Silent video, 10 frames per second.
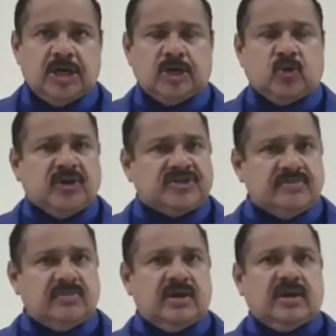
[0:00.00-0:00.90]

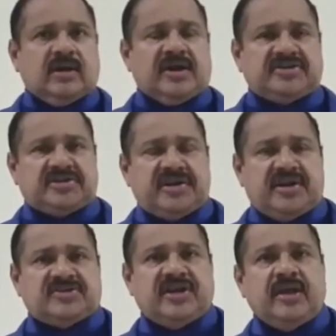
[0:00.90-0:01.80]
tourism, construction
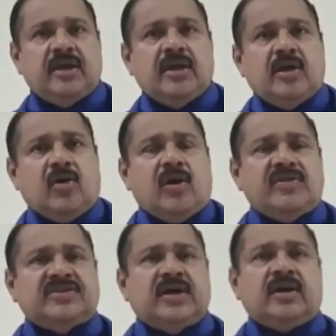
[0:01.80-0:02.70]
industry, all
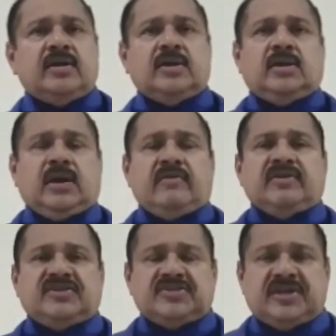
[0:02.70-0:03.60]
these are having
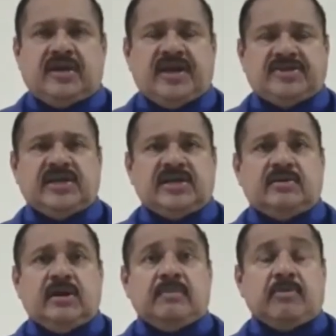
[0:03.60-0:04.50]
seasonal nature,
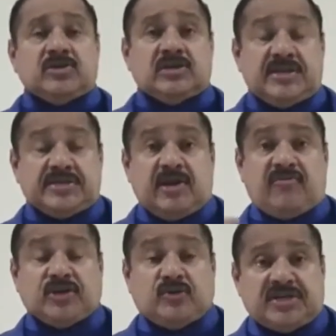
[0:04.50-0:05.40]
and because of seasonal
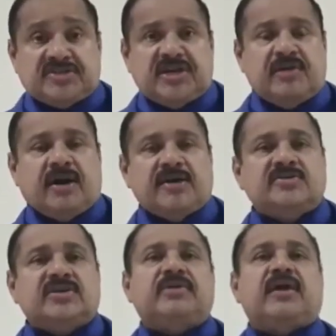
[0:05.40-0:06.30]
fluctuations in
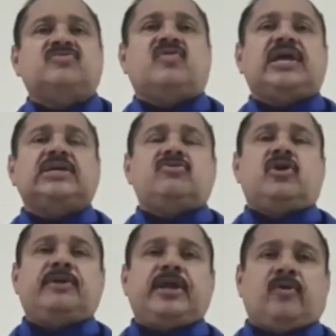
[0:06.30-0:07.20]
demand, sometimes workers will
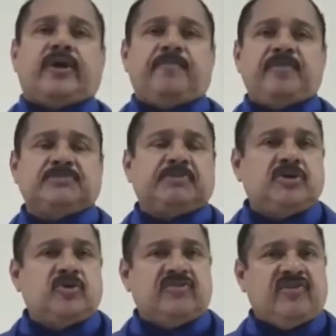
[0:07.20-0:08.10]
not be required, especially
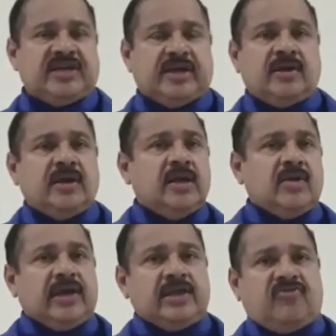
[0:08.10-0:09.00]
during the winter.
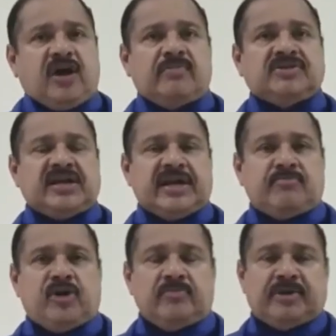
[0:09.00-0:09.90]
The farmers are
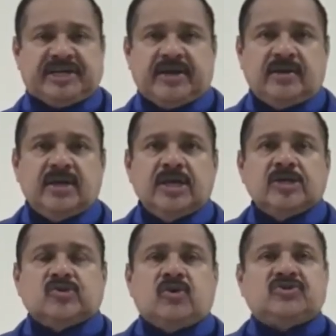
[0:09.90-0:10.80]
unemployed in Britain.
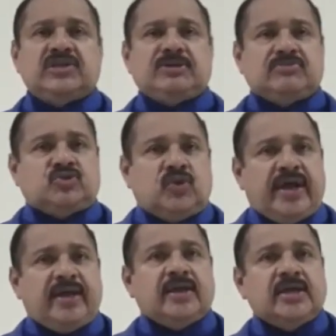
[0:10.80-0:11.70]
So also in the month of
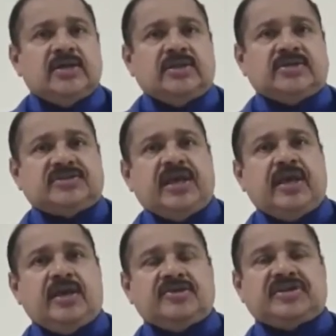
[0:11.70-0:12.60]
July, the
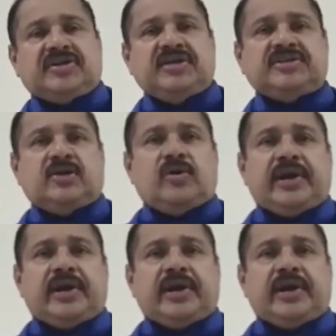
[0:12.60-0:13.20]
ski instructors are not